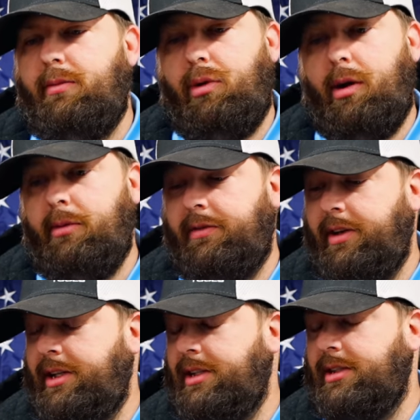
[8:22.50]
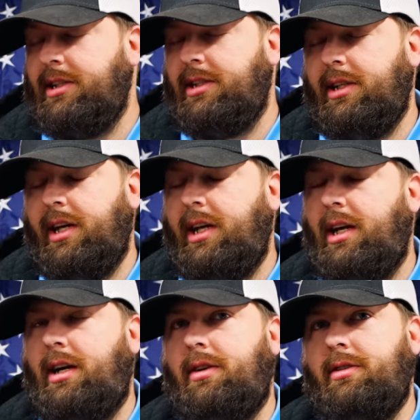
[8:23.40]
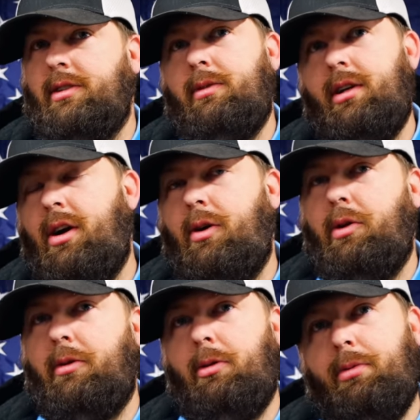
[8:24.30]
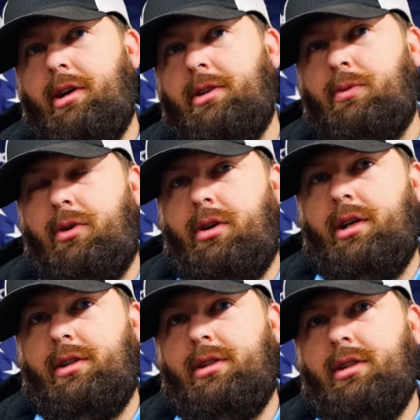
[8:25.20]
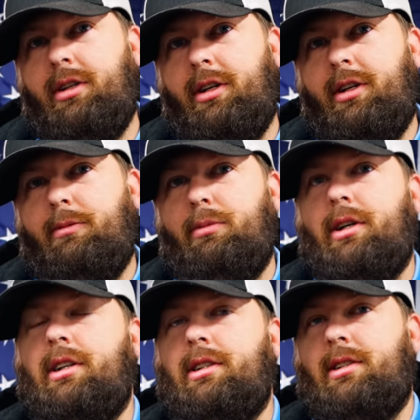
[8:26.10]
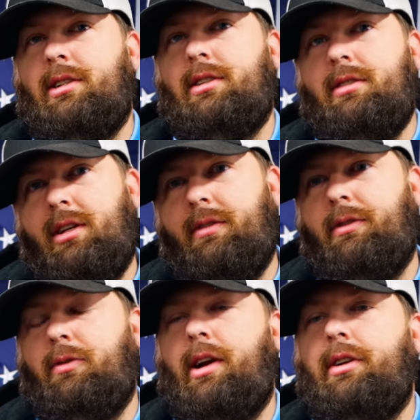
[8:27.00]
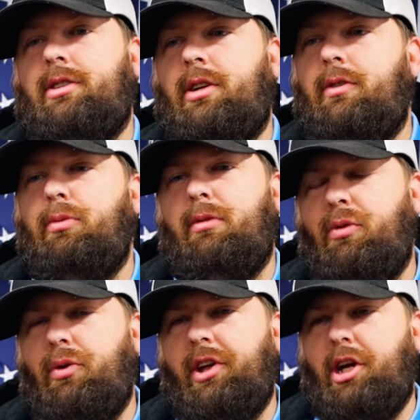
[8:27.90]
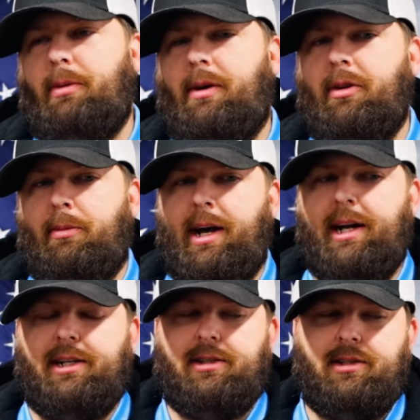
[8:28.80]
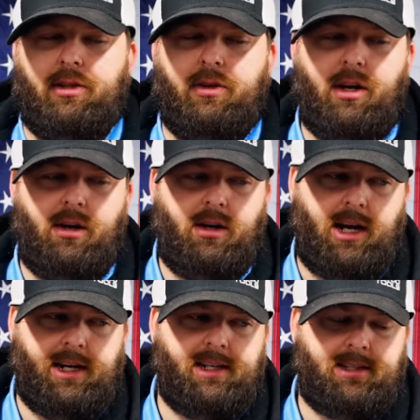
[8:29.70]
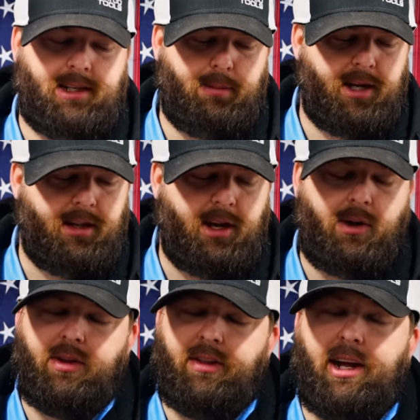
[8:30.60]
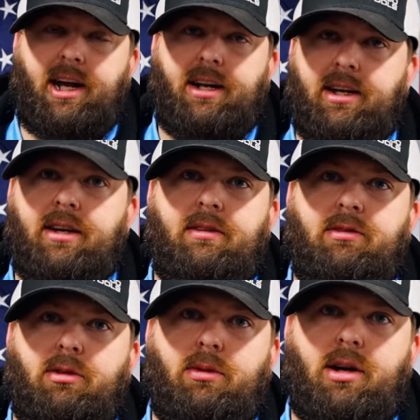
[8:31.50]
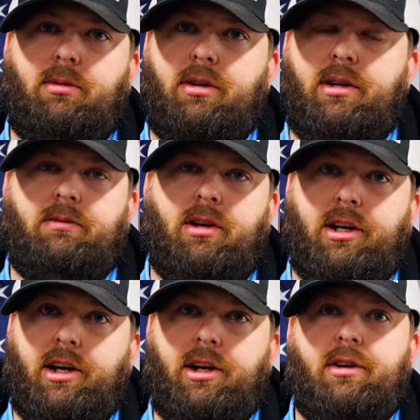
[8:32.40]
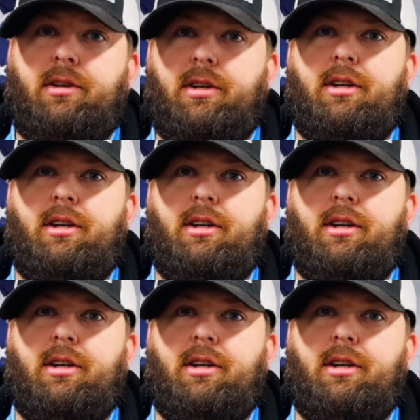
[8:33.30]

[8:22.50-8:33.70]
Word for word: probably 50 to 60 headliners that we had already replaced once because of the, around the sunroof before they come out with the magnets. So I guess that being the only thing I did for probably a year,